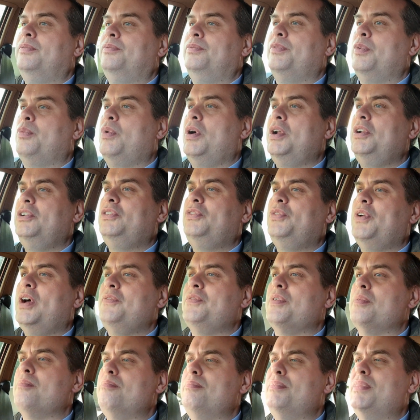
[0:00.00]
The ones though
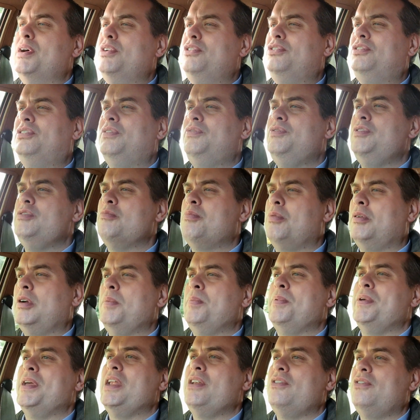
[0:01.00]
that most of you will probably
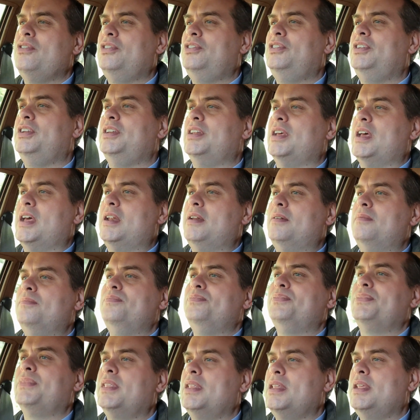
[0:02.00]
be interested
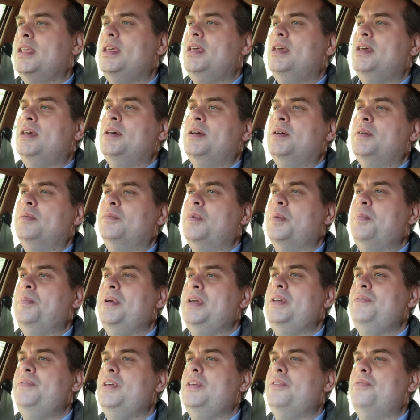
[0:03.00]
in will
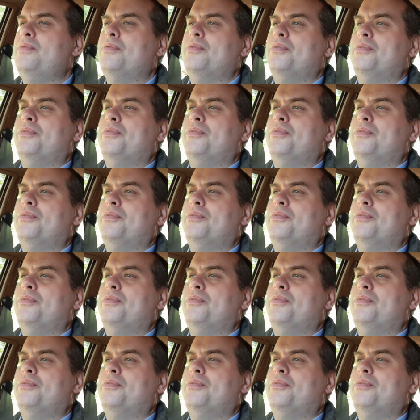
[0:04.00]
be the